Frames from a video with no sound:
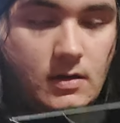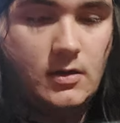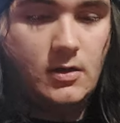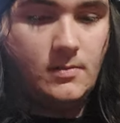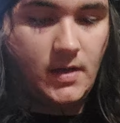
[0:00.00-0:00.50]

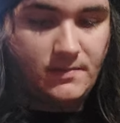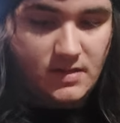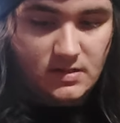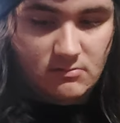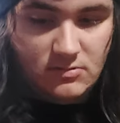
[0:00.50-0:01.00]
um, I've
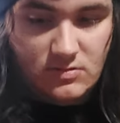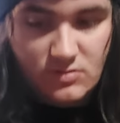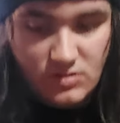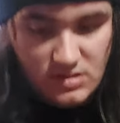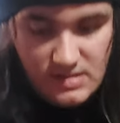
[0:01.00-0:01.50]
been
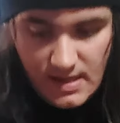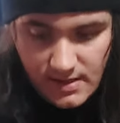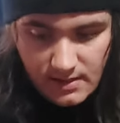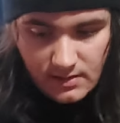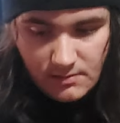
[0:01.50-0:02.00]

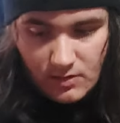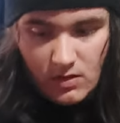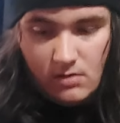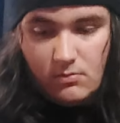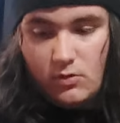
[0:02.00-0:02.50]
digging them a
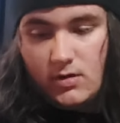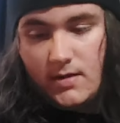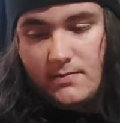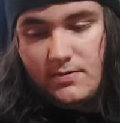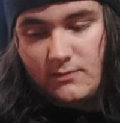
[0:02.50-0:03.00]
lot more.
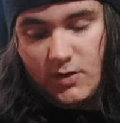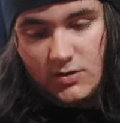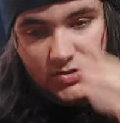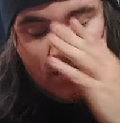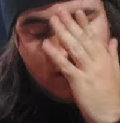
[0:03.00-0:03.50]
I've been
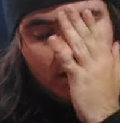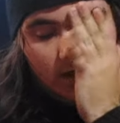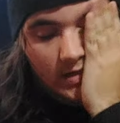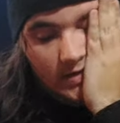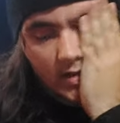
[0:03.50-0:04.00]
watching
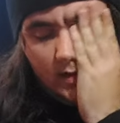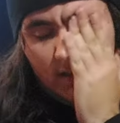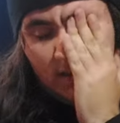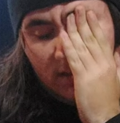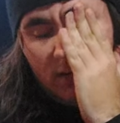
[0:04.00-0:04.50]

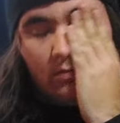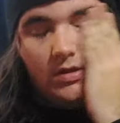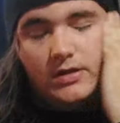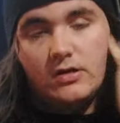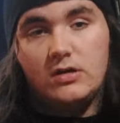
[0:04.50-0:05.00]
uh, Count
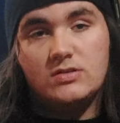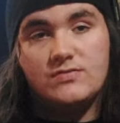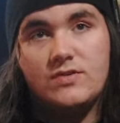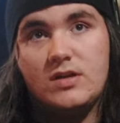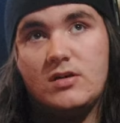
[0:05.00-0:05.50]
Blagros'
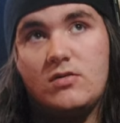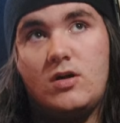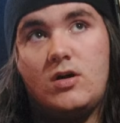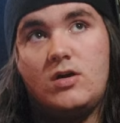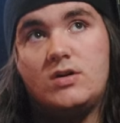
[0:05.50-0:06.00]
video
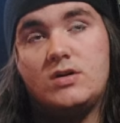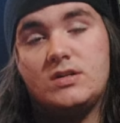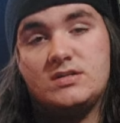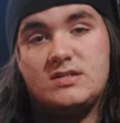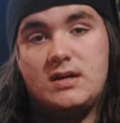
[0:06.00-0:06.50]
on
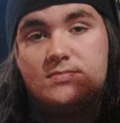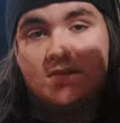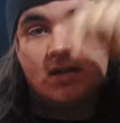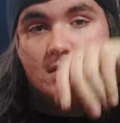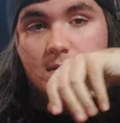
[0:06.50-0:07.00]
his top
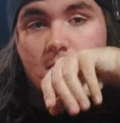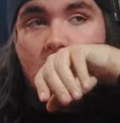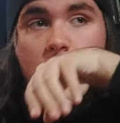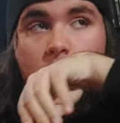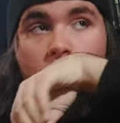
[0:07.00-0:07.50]
10
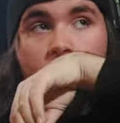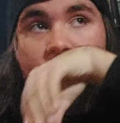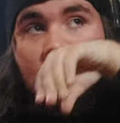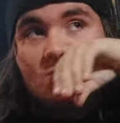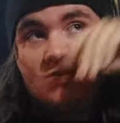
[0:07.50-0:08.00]

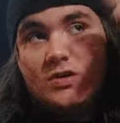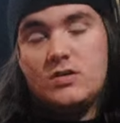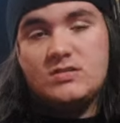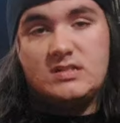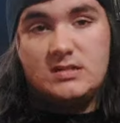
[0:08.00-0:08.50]

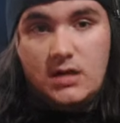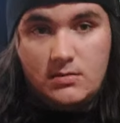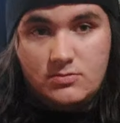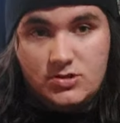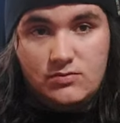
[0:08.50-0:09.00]
songs in
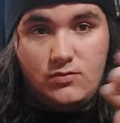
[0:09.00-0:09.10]
Tom G.